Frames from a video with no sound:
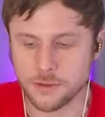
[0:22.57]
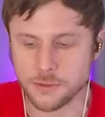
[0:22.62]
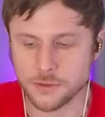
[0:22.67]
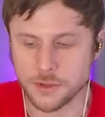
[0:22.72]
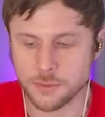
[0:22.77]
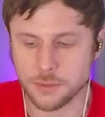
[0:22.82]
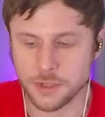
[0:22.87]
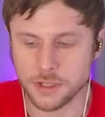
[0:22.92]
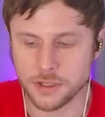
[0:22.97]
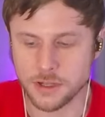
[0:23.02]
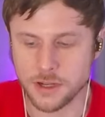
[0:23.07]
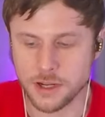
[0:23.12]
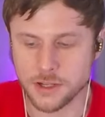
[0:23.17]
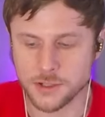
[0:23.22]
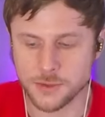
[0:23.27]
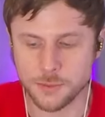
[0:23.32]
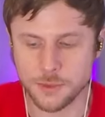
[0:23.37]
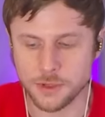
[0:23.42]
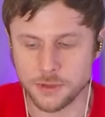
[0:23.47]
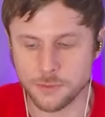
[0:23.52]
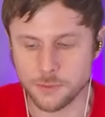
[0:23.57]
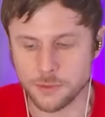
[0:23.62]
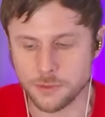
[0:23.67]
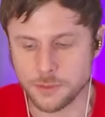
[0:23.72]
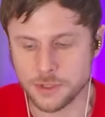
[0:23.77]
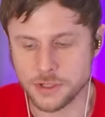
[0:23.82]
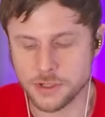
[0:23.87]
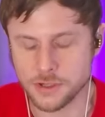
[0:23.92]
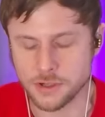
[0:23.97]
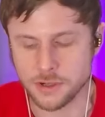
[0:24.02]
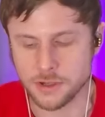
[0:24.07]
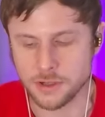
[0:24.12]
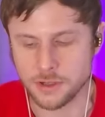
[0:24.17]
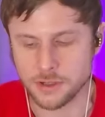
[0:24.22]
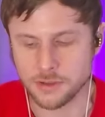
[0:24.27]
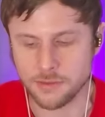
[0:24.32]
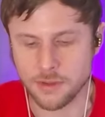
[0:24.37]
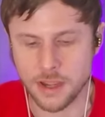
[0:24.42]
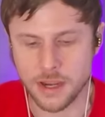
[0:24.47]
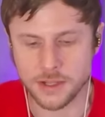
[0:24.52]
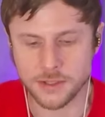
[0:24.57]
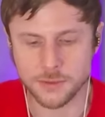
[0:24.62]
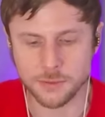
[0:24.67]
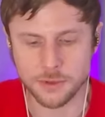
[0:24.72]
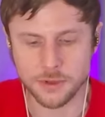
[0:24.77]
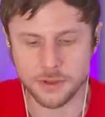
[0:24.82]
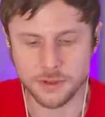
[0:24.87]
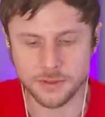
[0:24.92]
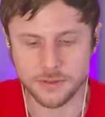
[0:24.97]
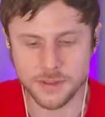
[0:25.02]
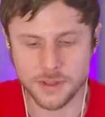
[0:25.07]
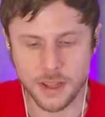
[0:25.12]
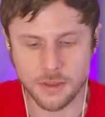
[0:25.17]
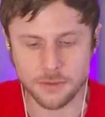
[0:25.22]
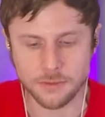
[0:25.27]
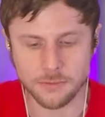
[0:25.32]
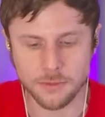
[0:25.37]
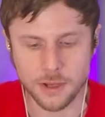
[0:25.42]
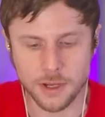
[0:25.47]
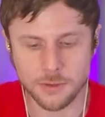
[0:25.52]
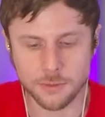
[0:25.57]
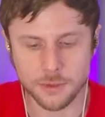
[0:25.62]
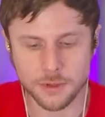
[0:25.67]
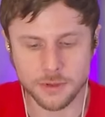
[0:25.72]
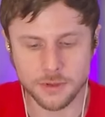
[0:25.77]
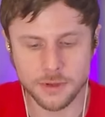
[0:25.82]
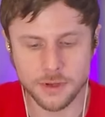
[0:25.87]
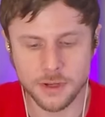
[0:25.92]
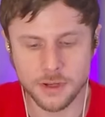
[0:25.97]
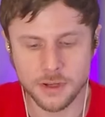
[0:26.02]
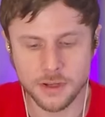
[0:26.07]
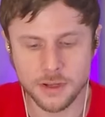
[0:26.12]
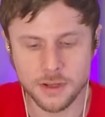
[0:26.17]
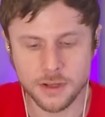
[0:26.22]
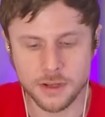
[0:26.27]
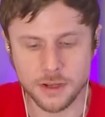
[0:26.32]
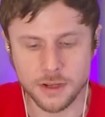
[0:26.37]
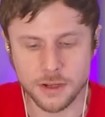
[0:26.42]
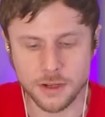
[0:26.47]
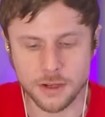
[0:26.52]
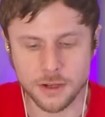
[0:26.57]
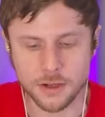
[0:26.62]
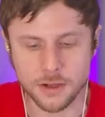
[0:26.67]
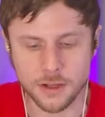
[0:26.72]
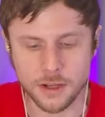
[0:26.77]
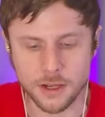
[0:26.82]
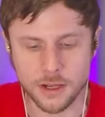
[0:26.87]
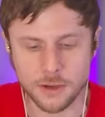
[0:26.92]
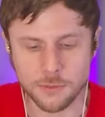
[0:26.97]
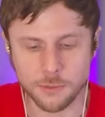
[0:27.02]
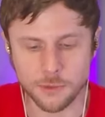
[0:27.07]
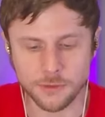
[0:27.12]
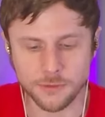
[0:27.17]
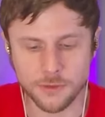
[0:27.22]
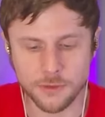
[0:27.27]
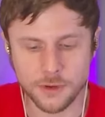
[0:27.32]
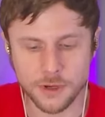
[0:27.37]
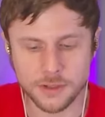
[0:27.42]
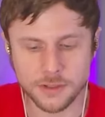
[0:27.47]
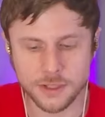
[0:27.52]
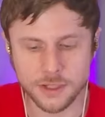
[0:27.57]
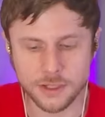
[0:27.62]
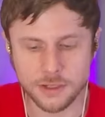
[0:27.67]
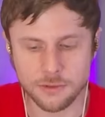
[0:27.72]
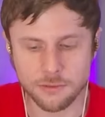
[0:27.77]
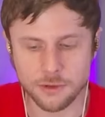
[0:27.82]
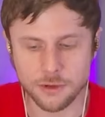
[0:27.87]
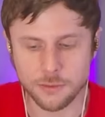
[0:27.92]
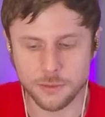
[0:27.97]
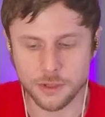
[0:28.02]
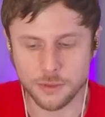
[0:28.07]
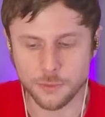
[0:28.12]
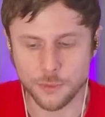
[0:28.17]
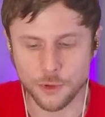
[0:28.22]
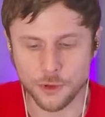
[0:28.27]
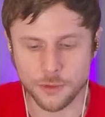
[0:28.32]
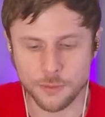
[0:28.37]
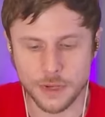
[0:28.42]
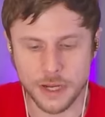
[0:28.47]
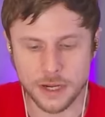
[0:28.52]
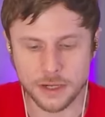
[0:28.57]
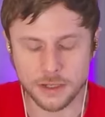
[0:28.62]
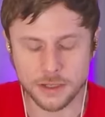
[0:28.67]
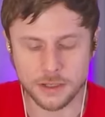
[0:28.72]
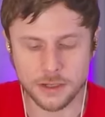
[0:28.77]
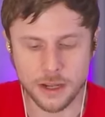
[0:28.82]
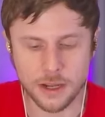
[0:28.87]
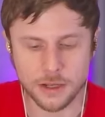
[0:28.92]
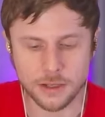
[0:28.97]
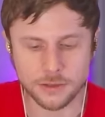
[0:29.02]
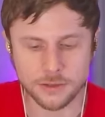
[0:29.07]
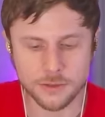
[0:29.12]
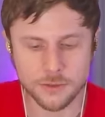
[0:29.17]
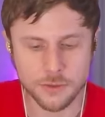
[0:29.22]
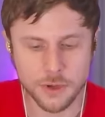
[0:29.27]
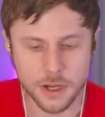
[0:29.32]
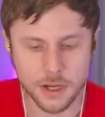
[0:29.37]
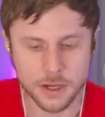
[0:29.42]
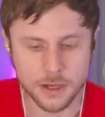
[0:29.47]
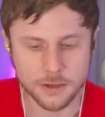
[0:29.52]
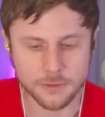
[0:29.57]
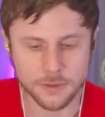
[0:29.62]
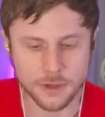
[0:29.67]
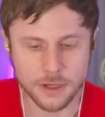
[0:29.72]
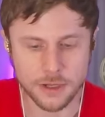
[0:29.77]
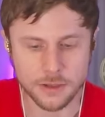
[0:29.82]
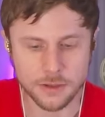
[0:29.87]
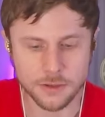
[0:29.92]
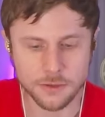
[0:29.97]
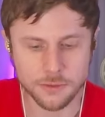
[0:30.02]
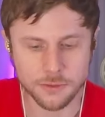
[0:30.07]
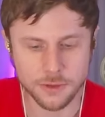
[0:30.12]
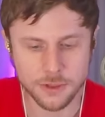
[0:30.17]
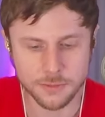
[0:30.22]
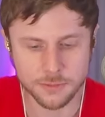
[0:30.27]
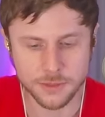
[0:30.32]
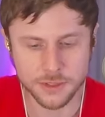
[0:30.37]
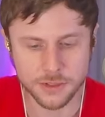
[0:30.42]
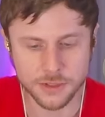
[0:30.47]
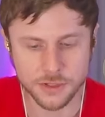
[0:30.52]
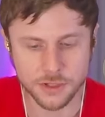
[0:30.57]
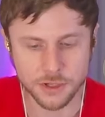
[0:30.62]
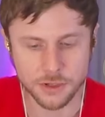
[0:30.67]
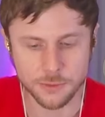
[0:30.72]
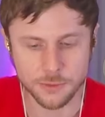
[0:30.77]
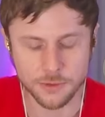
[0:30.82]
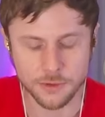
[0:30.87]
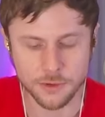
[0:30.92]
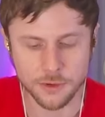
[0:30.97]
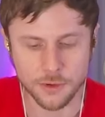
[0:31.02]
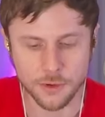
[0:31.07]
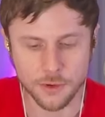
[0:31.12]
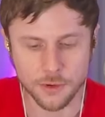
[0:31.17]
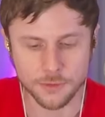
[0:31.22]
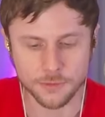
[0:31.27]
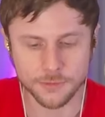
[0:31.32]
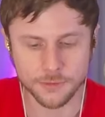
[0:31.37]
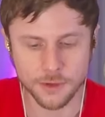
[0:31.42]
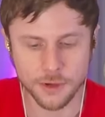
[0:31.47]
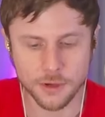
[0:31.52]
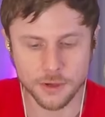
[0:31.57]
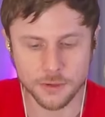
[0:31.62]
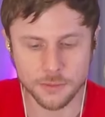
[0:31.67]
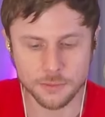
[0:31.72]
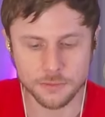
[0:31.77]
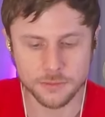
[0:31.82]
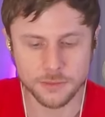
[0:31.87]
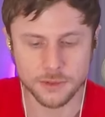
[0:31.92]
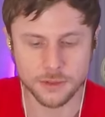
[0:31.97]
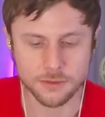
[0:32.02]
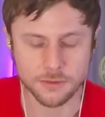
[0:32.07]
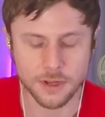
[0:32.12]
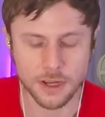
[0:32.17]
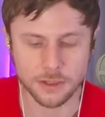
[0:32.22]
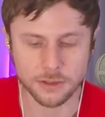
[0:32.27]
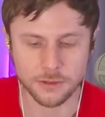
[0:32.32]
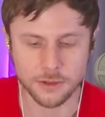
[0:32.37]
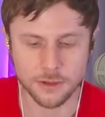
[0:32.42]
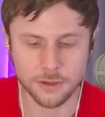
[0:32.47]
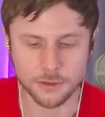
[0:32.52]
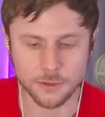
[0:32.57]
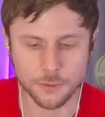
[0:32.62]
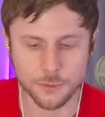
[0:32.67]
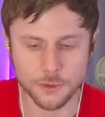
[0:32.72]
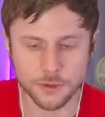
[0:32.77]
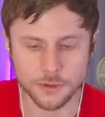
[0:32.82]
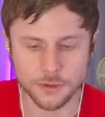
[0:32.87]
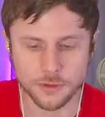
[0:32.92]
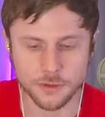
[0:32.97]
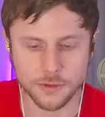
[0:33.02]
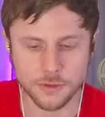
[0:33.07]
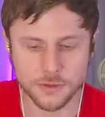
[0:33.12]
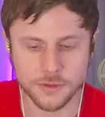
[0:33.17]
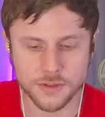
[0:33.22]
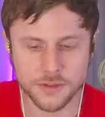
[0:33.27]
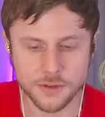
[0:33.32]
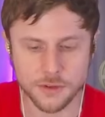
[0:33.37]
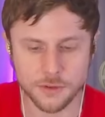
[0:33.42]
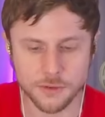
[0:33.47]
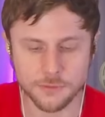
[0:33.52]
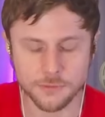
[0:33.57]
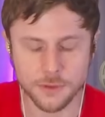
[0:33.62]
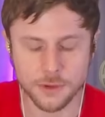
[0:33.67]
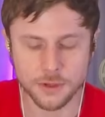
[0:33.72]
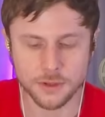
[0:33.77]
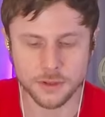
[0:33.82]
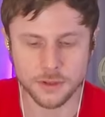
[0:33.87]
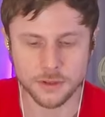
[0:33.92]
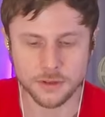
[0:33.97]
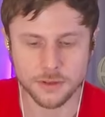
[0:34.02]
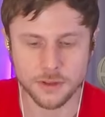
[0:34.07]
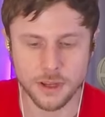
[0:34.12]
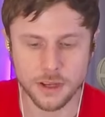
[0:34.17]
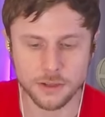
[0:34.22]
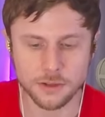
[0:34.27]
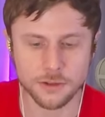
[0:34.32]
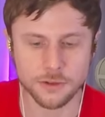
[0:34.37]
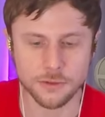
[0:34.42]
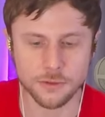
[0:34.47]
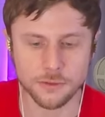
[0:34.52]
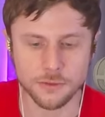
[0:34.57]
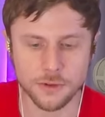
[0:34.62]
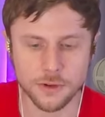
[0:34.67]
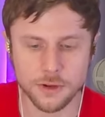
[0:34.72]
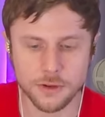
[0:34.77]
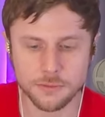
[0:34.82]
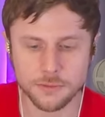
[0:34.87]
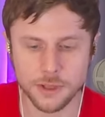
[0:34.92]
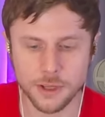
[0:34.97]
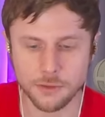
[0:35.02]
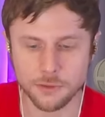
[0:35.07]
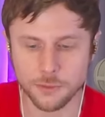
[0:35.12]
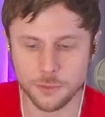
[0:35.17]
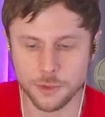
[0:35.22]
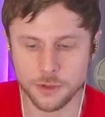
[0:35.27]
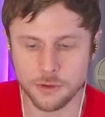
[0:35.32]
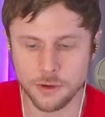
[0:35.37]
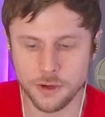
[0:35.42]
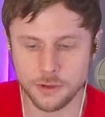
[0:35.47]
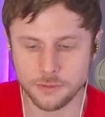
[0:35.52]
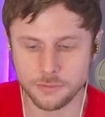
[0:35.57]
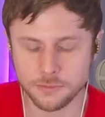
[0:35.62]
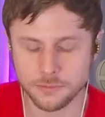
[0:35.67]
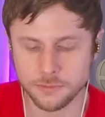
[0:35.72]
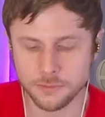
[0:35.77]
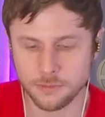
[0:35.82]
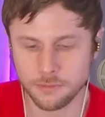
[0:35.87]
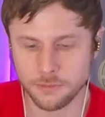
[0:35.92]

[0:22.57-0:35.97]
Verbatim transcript: there was a big announcement. We mentioned it in last week in Southern Labor. Uh, and before I tell you a little bit more about it, I do have a clip to share with y'all from the United Auto Workers. So if we could get that queued up, that would be great.